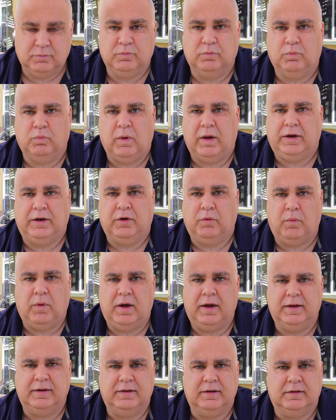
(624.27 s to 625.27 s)
wonder
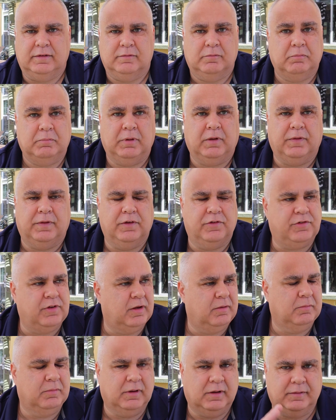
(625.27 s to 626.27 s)
why I didn't build this
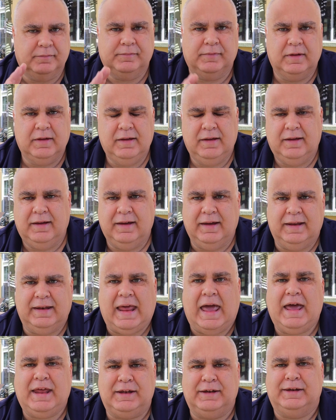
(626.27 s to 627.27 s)
in, but it
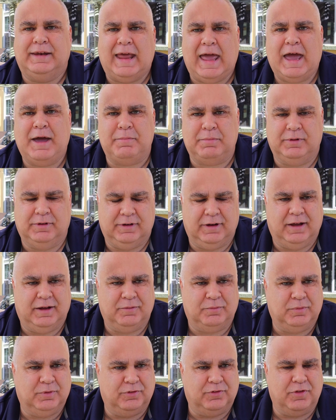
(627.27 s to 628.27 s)
hadn't happened
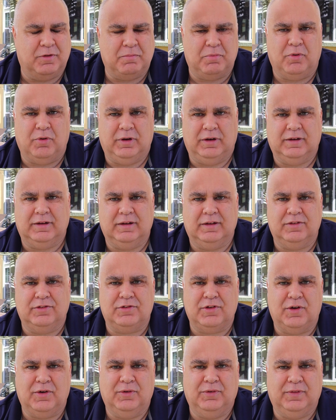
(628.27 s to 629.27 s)
yet was the point.
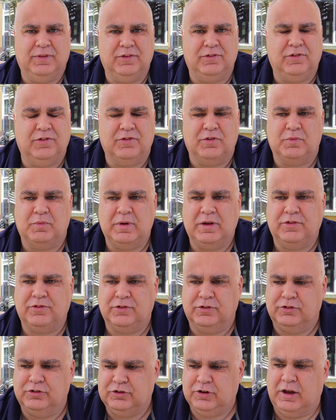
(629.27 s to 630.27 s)
So this is a
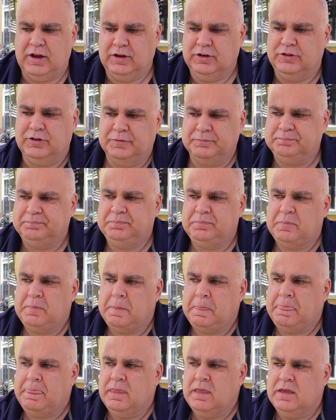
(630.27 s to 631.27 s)
recent change.
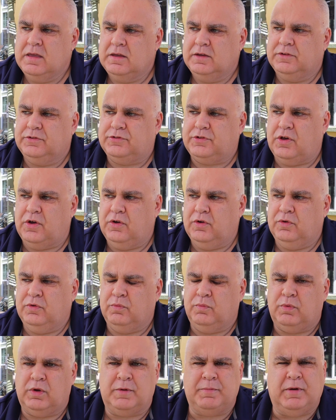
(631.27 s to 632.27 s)

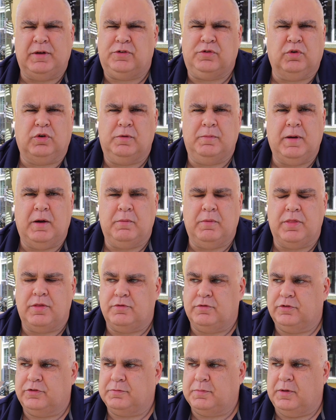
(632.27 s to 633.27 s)
So what am I talking about with
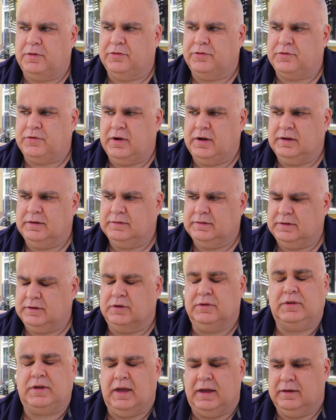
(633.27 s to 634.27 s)
the response rate?
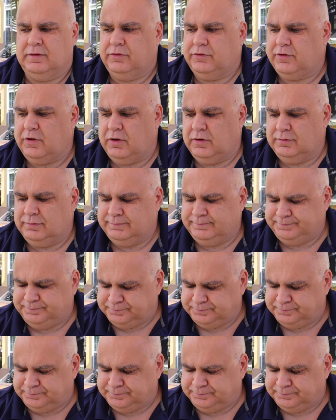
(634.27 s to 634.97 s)
Okay, so